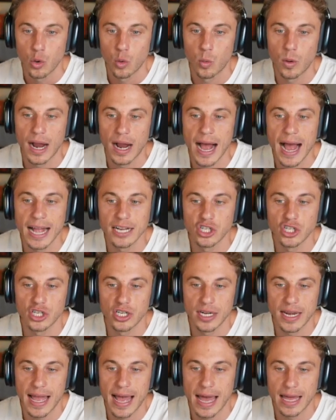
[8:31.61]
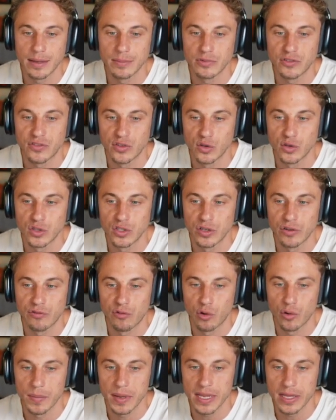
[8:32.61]
where hydrogen atoms fuse to
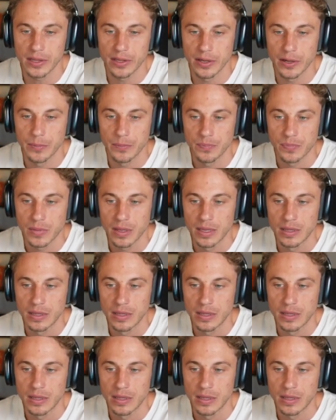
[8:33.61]
form helium.